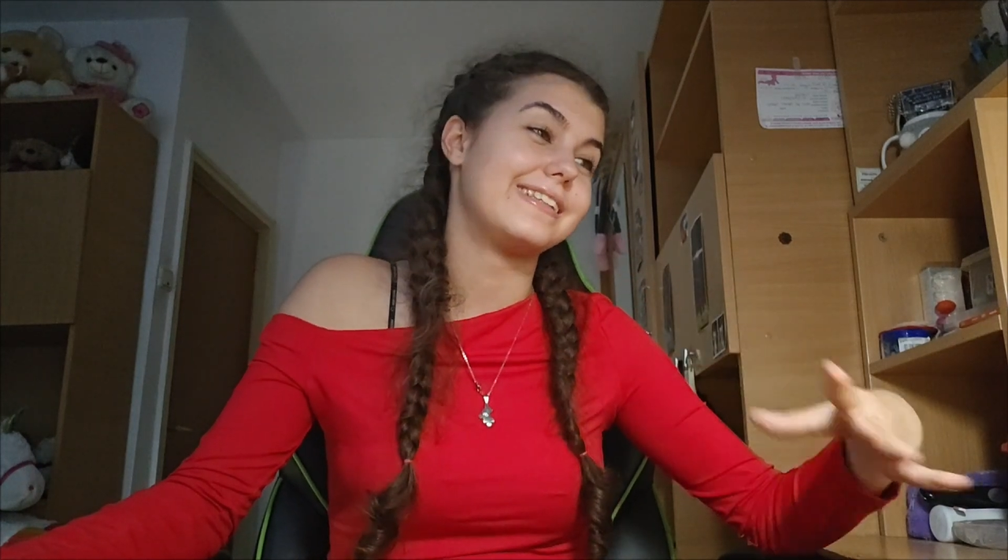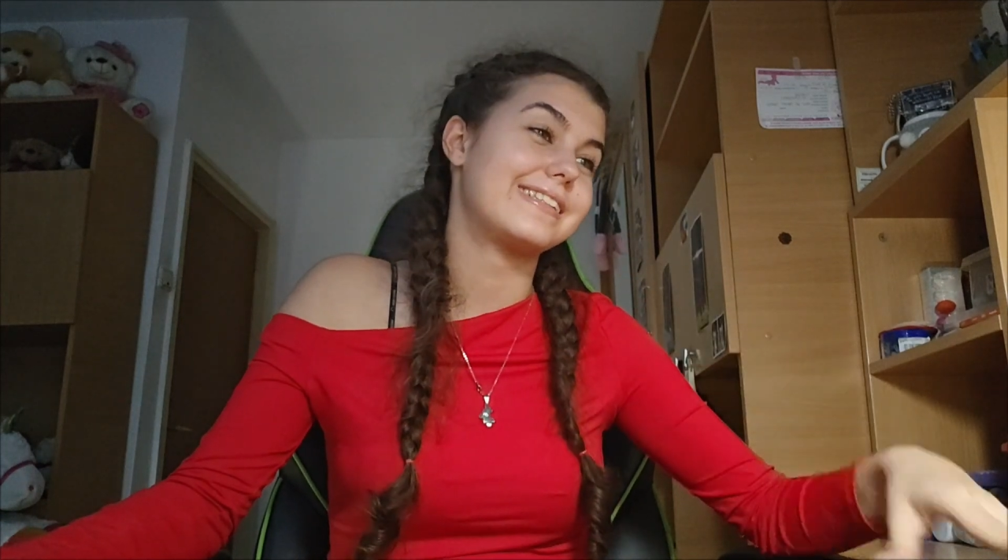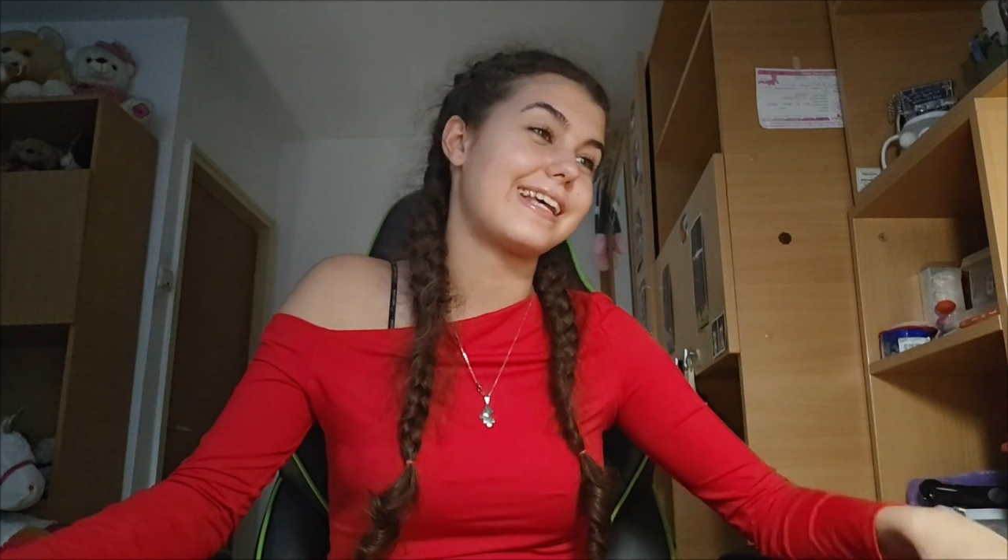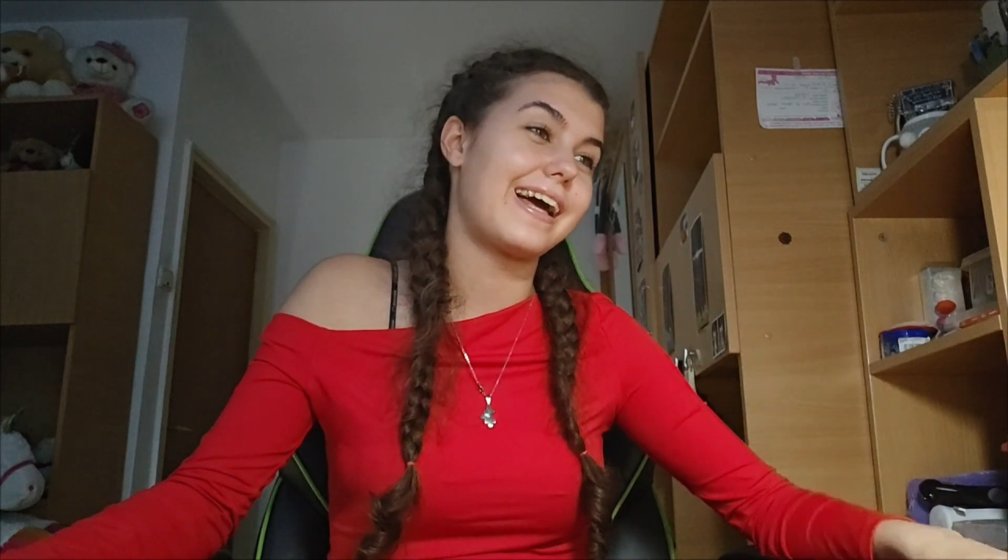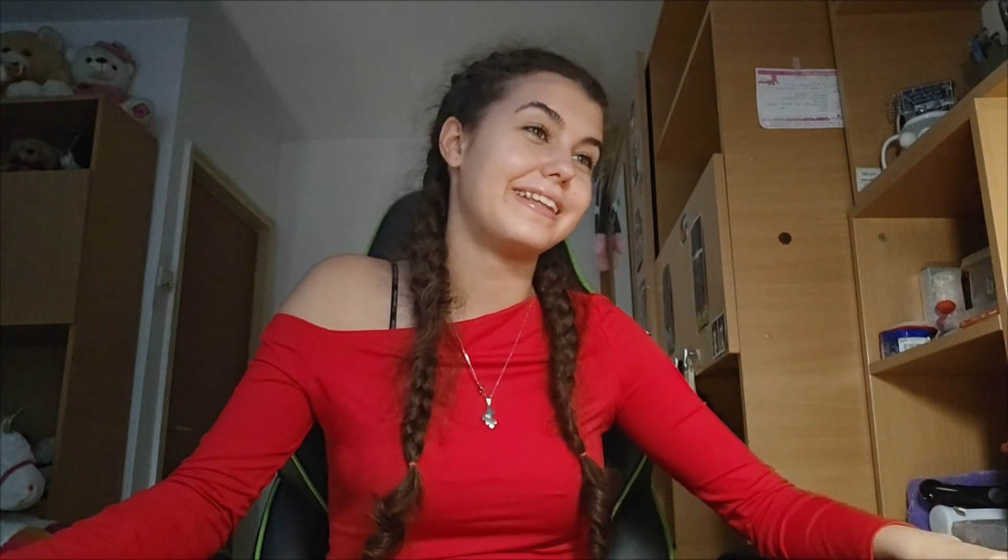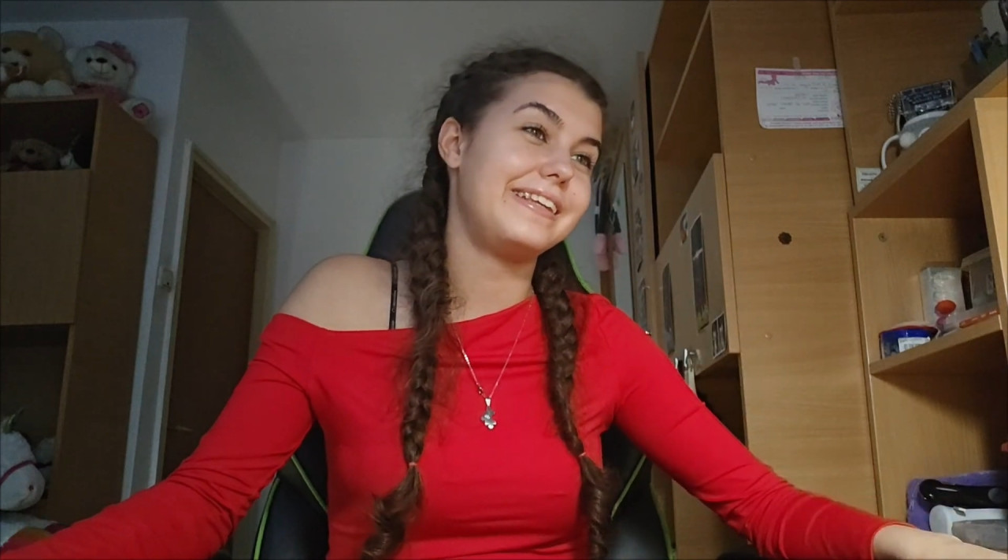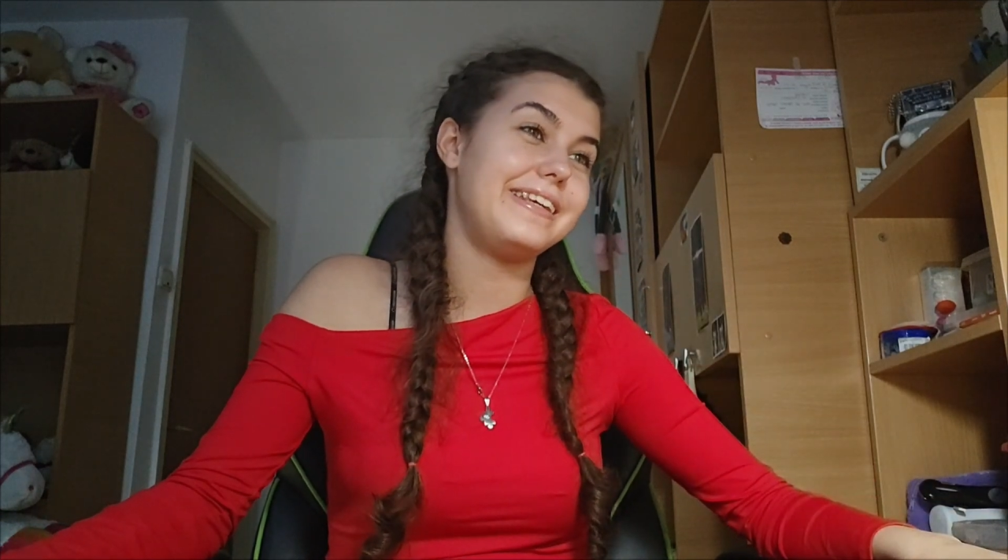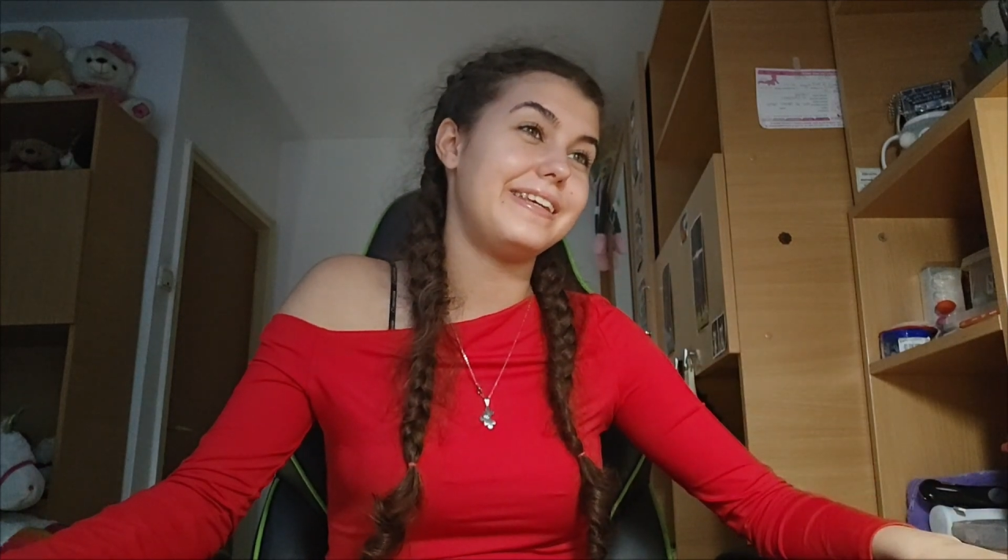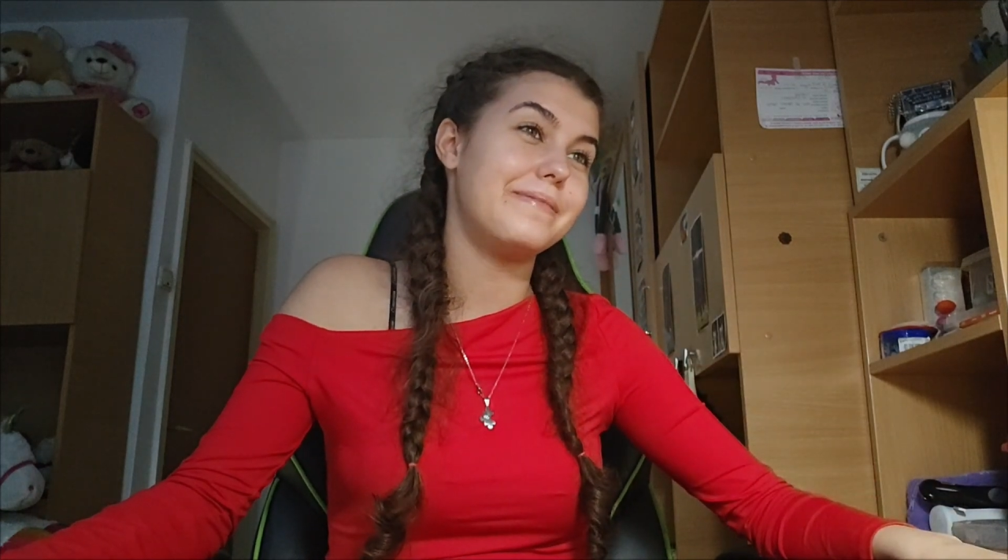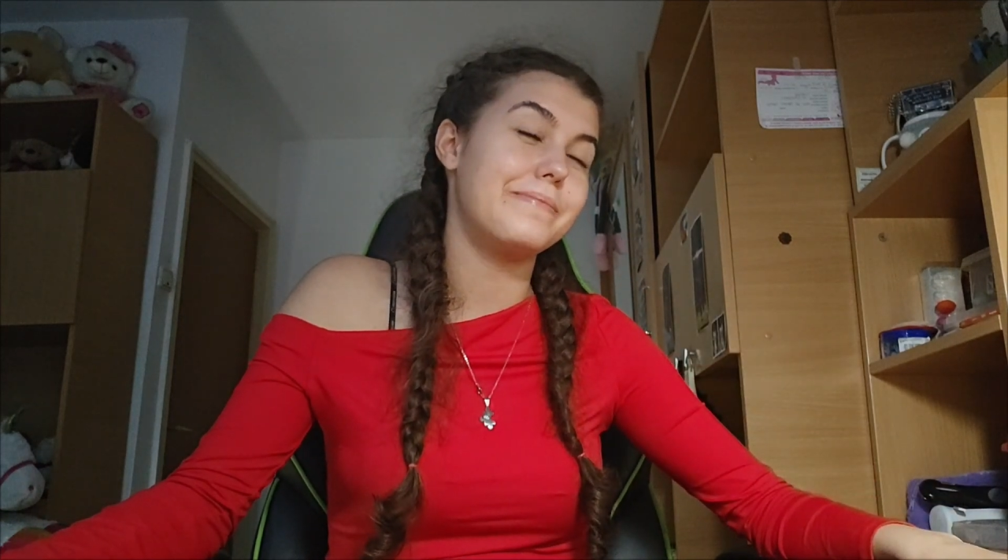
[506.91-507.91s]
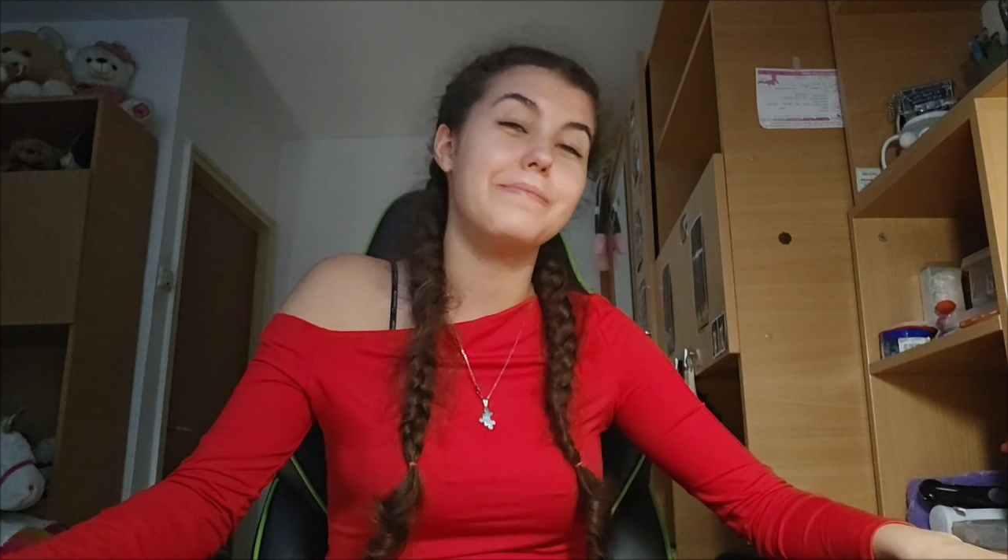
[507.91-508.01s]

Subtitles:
he sadly